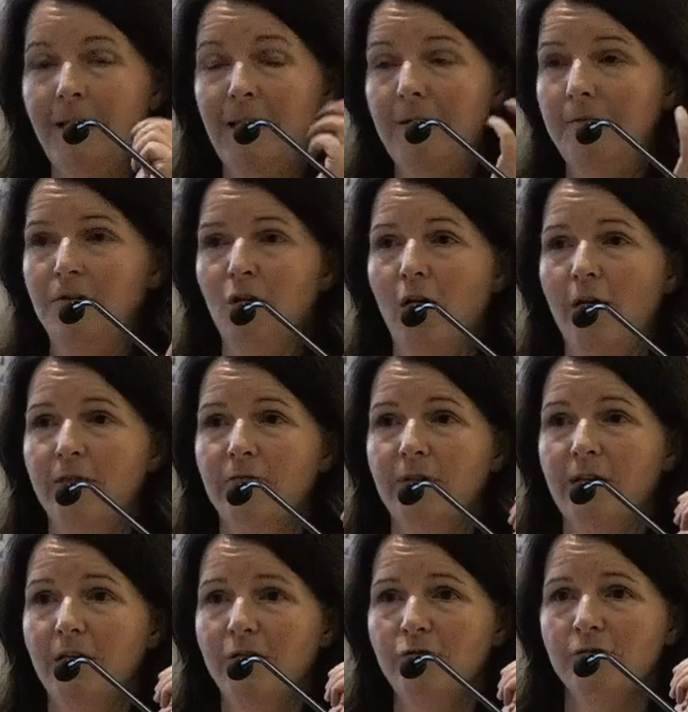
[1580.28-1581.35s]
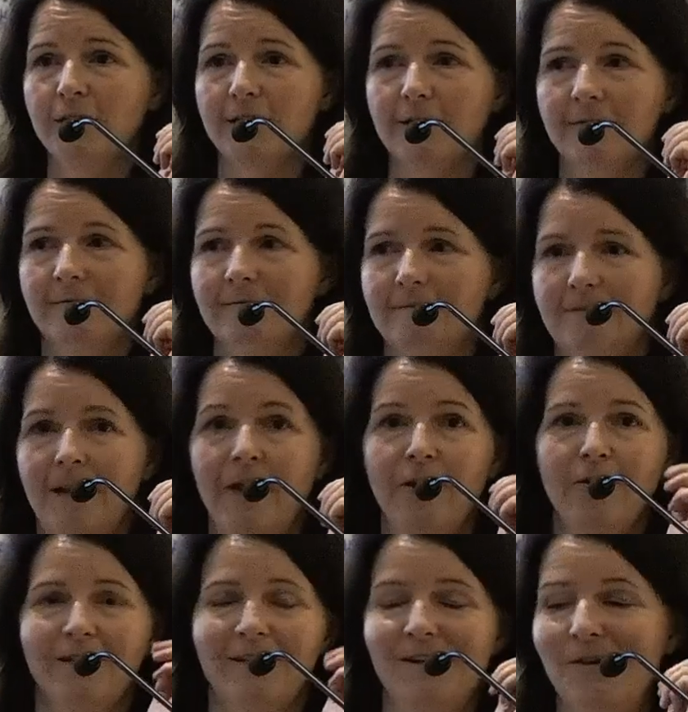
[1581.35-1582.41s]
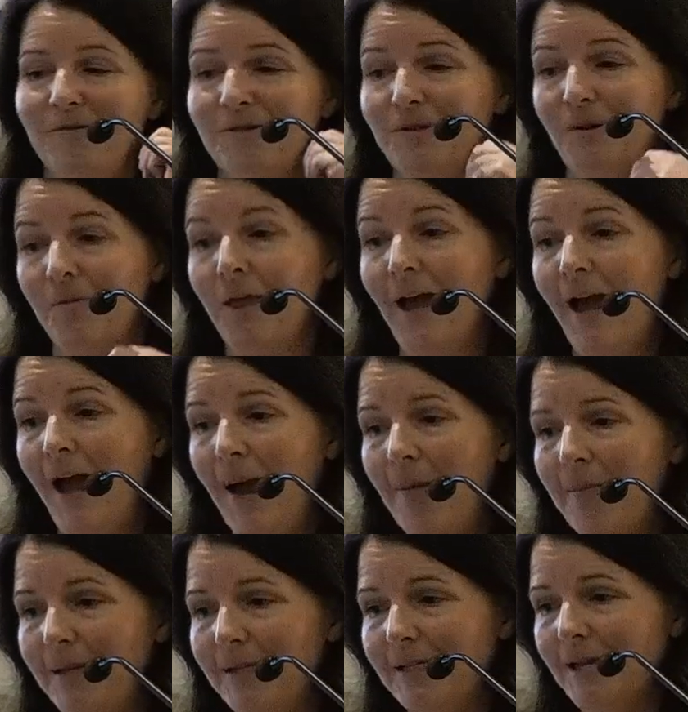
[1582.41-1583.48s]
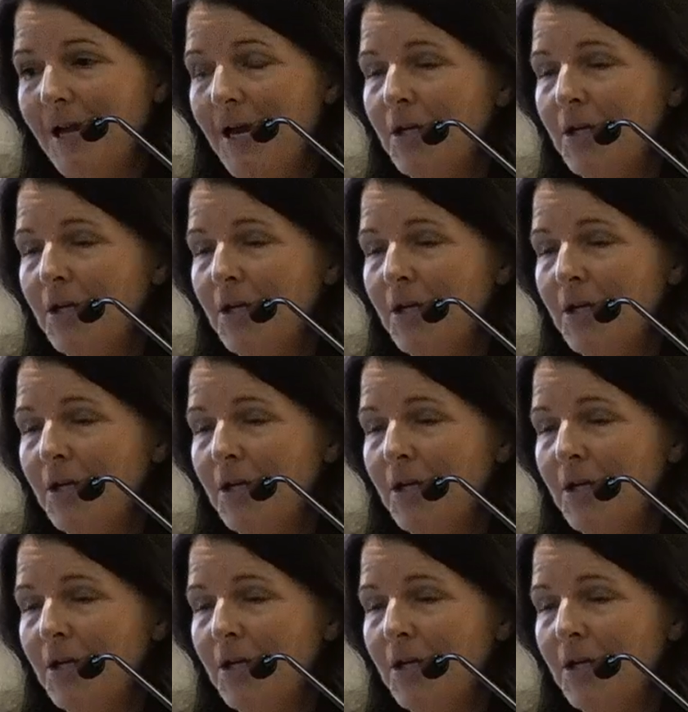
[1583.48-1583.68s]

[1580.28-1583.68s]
not in 3 countries, so that happens.